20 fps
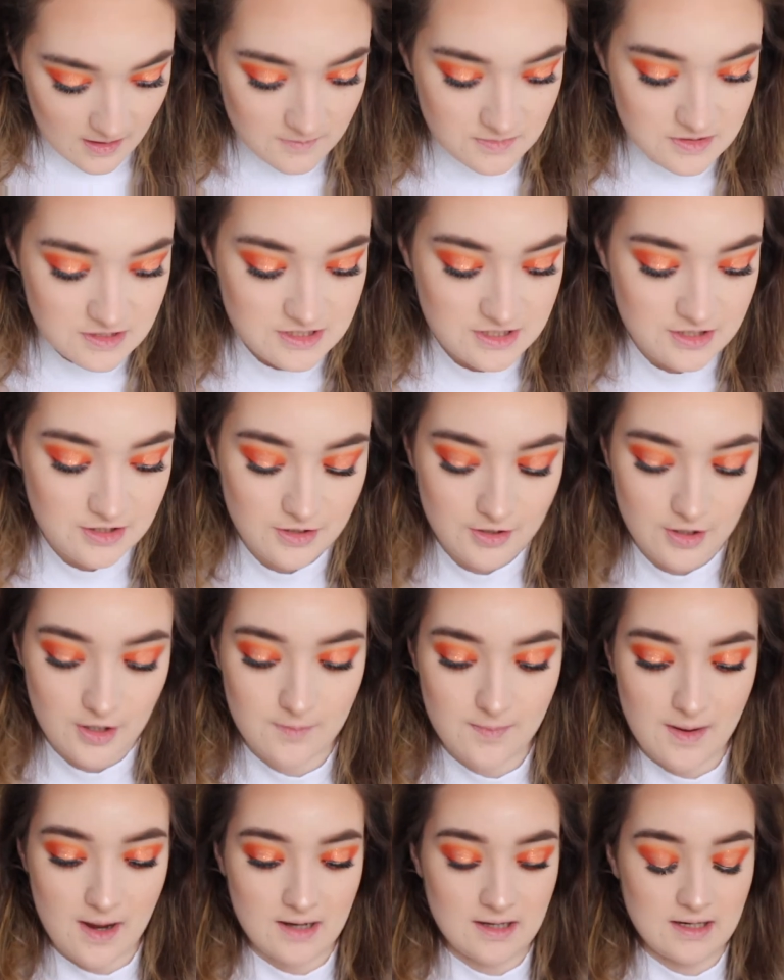I'm just going to go
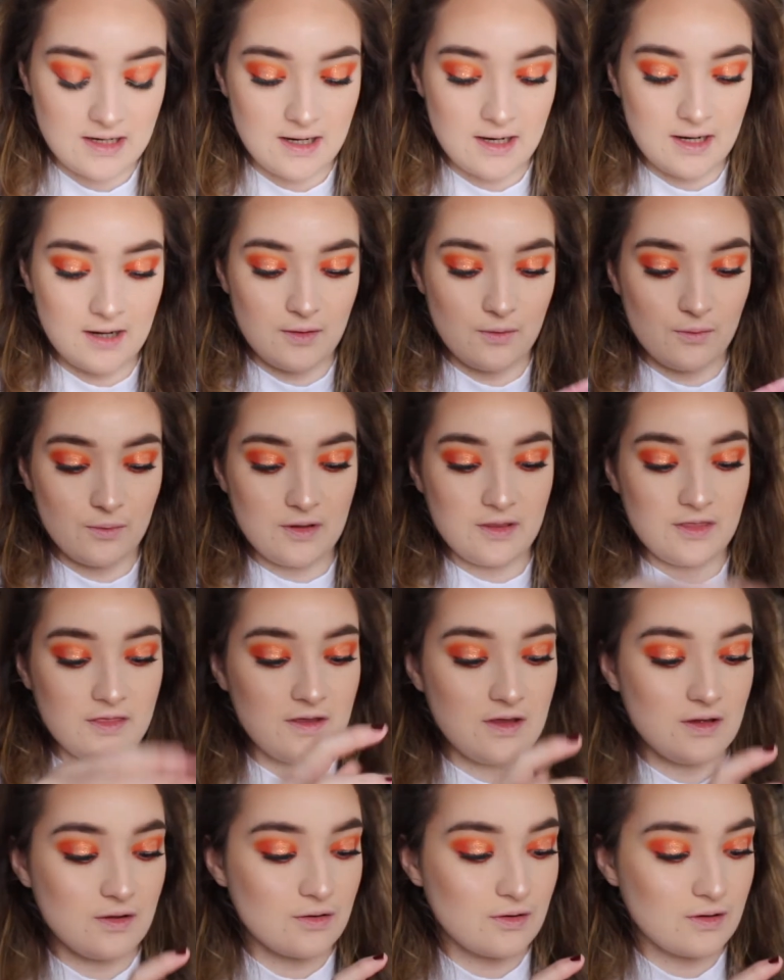back in with
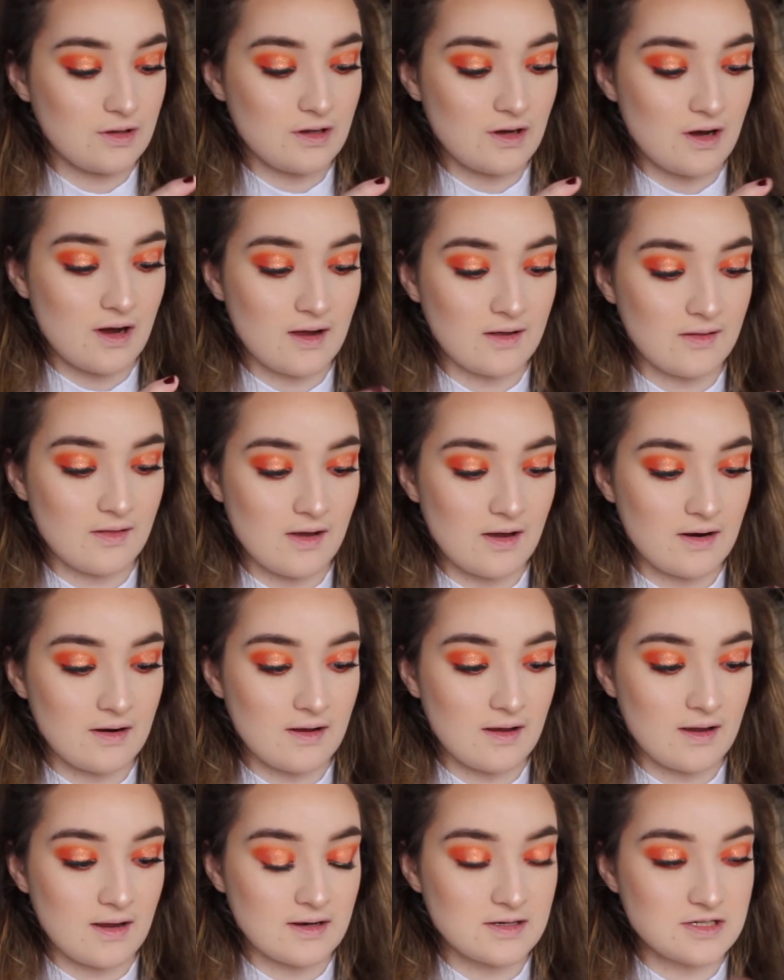the Cookie
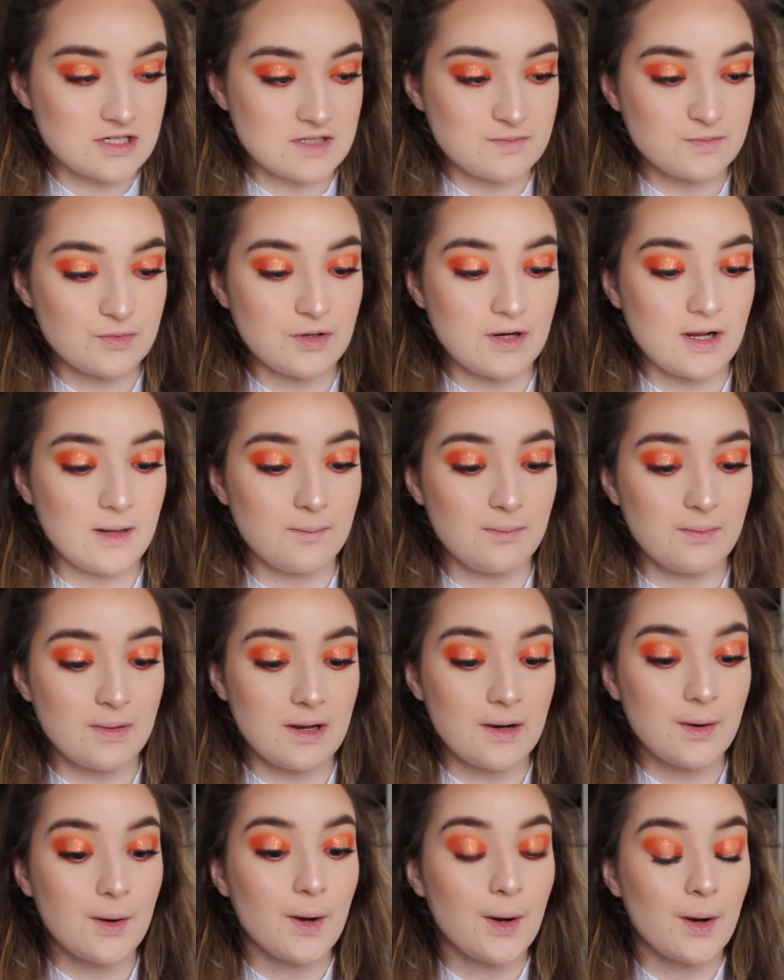highlighter and just put a
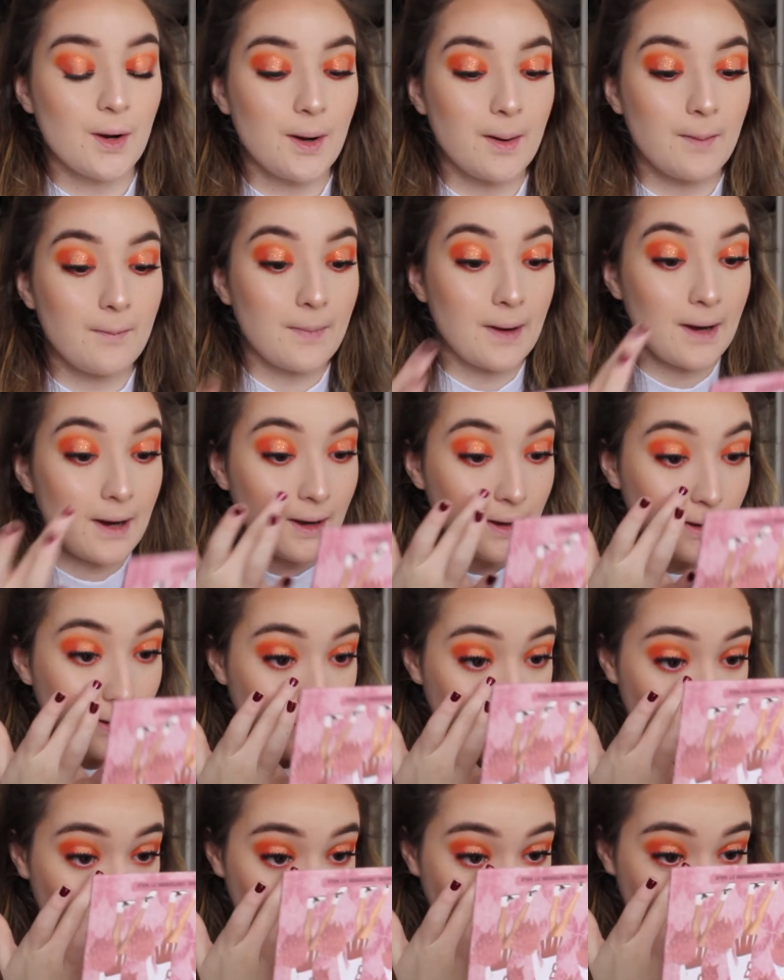bit on my
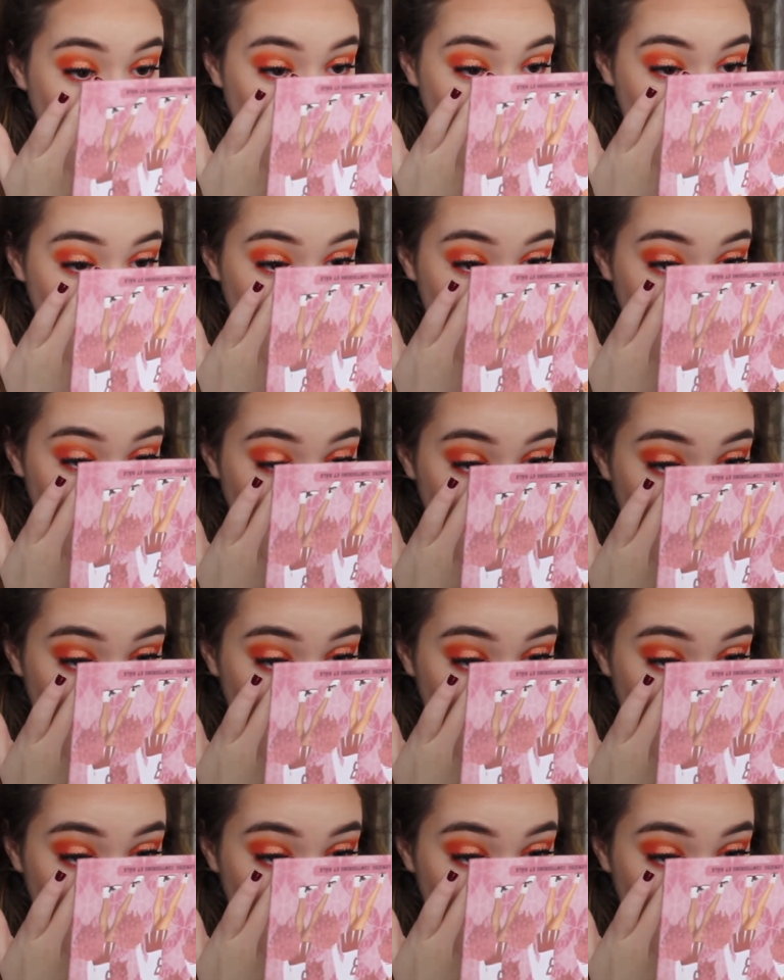inner corners.